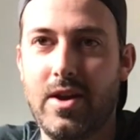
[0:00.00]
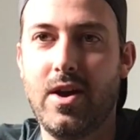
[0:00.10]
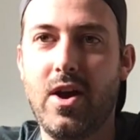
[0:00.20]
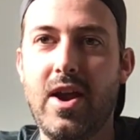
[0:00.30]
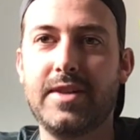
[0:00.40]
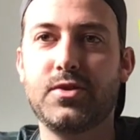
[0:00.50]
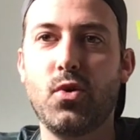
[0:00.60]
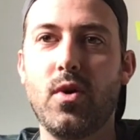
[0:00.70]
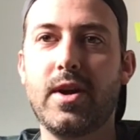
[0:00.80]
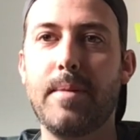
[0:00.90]
All right,
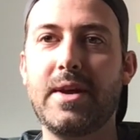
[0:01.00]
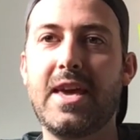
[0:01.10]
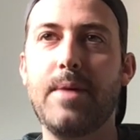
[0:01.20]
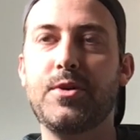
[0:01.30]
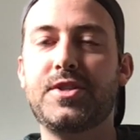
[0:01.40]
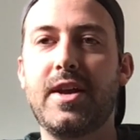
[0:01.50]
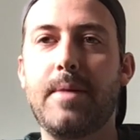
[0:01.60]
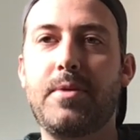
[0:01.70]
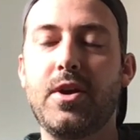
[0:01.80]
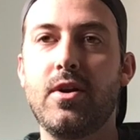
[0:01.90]
so I got my camera set
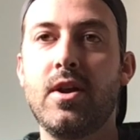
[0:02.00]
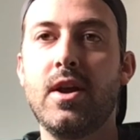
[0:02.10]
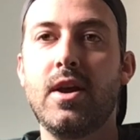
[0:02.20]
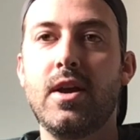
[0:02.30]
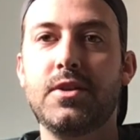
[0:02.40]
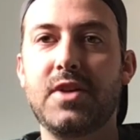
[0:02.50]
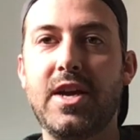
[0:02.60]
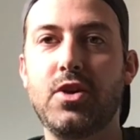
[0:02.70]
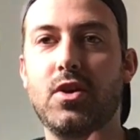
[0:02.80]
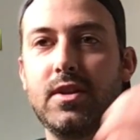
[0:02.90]
up here so
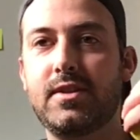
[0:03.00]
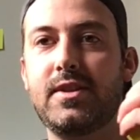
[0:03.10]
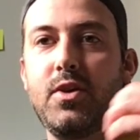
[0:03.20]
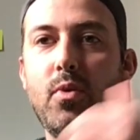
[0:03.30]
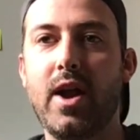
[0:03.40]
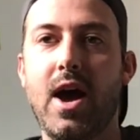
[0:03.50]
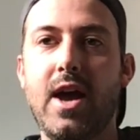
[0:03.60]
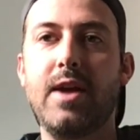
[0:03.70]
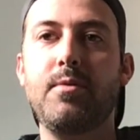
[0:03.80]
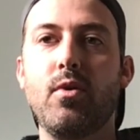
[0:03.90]
that you can see what
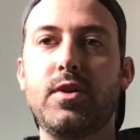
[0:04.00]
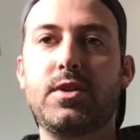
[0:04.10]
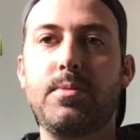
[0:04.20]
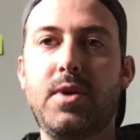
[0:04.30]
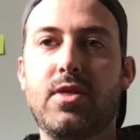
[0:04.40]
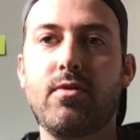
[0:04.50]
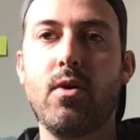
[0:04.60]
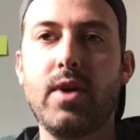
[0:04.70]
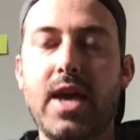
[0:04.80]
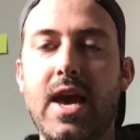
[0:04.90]
I am going to be
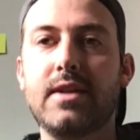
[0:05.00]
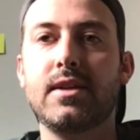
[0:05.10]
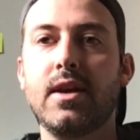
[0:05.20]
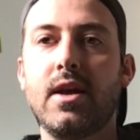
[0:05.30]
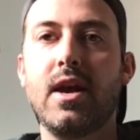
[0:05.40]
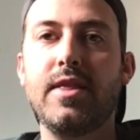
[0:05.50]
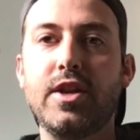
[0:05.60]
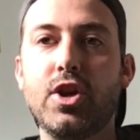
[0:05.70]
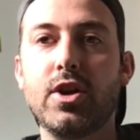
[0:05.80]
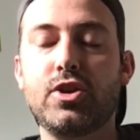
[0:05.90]
throwing at. and then
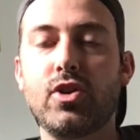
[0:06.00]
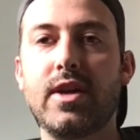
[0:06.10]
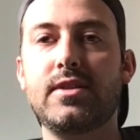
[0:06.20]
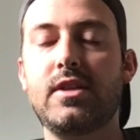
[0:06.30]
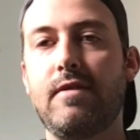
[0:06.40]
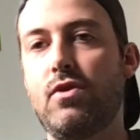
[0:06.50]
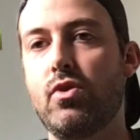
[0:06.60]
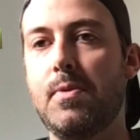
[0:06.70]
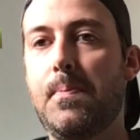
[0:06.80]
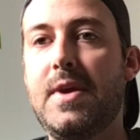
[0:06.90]
you're going to try and see if you
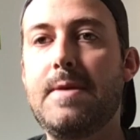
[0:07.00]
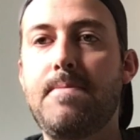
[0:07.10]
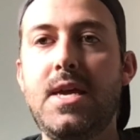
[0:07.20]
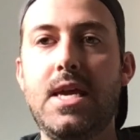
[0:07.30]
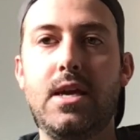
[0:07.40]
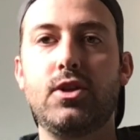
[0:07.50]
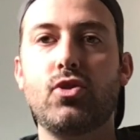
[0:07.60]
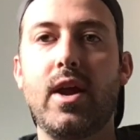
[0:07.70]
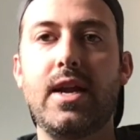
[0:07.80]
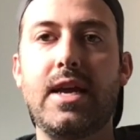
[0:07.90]
can beat me in
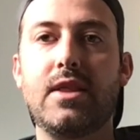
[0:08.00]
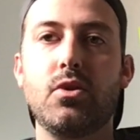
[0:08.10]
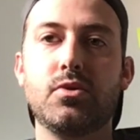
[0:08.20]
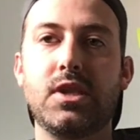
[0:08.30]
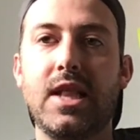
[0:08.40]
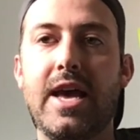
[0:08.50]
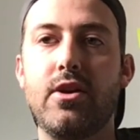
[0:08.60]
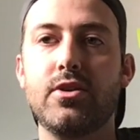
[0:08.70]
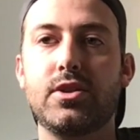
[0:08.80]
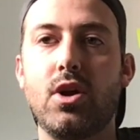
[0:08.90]
trying to get those
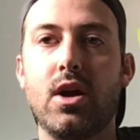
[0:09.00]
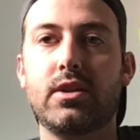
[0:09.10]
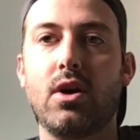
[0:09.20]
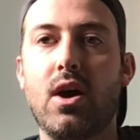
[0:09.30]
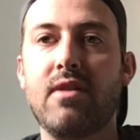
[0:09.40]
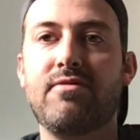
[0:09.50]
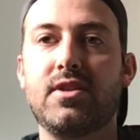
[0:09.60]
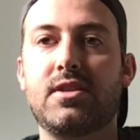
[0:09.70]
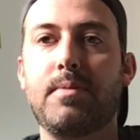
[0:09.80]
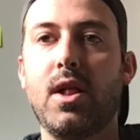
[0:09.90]
letters knocked off
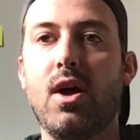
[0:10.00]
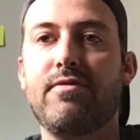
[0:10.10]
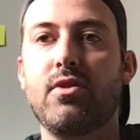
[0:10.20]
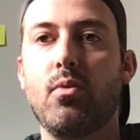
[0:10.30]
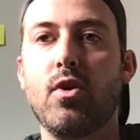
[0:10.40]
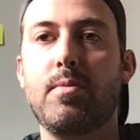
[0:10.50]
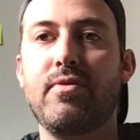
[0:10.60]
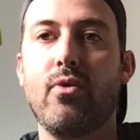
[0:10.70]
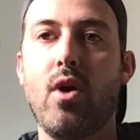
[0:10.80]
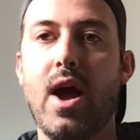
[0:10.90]
to spell off the word
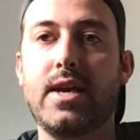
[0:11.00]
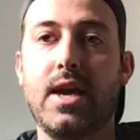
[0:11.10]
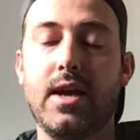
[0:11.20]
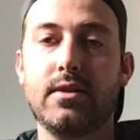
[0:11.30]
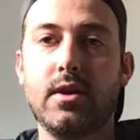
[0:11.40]
before I can.